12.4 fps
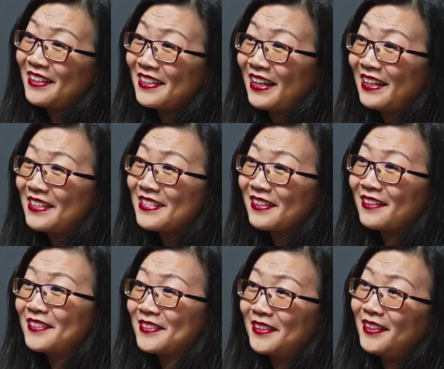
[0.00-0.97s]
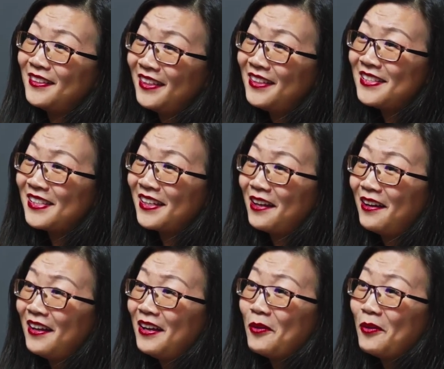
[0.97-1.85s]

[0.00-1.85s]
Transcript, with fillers: and night because in India,